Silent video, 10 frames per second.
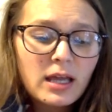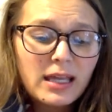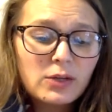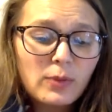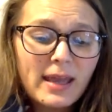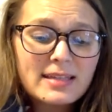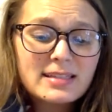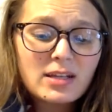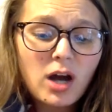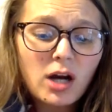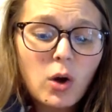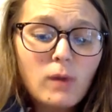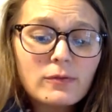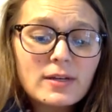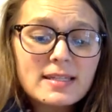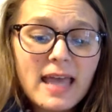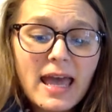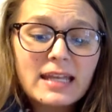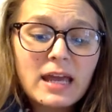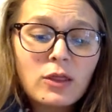He raised the car over his
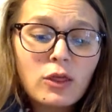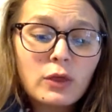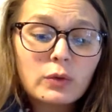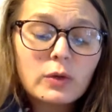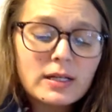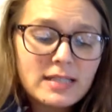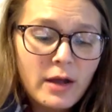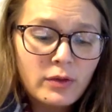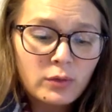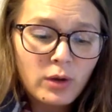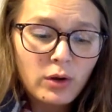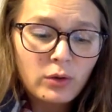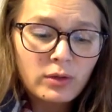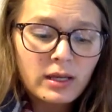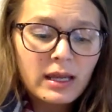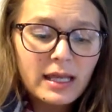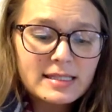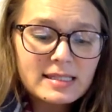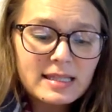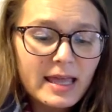head and threw it down the road. It
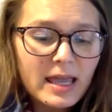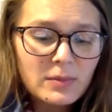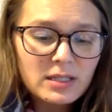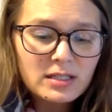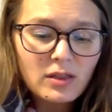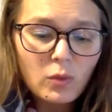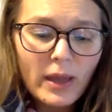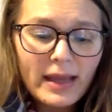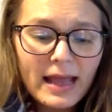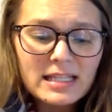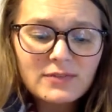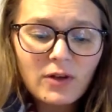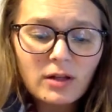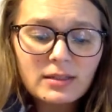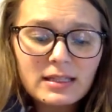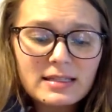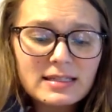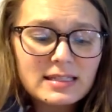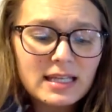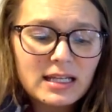slammed into the wet asphalt and
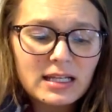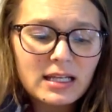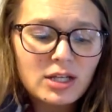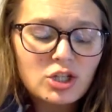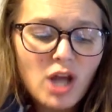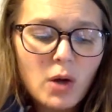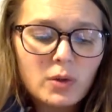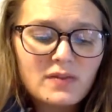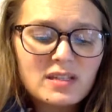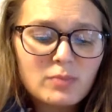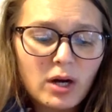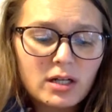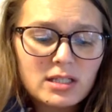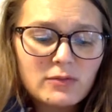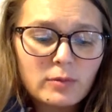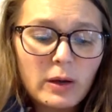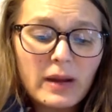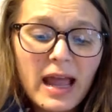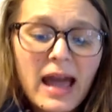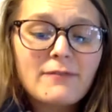skidded in a shower of sparks for about
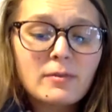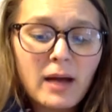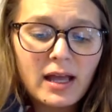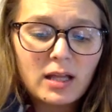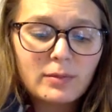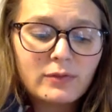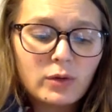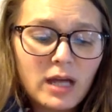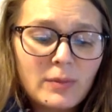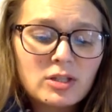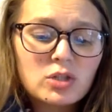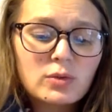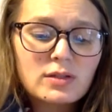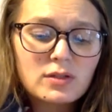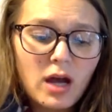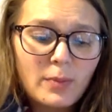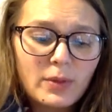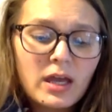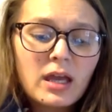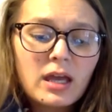half a mile before coming to a
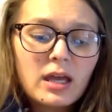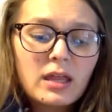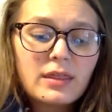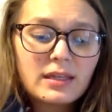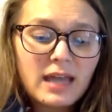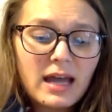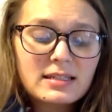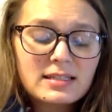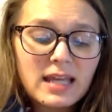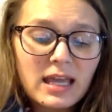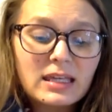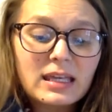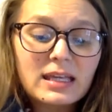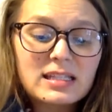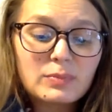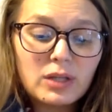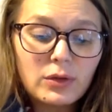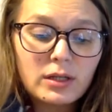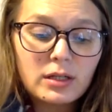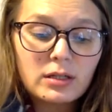stop. The gas tank
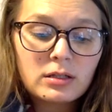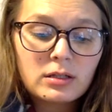exploded.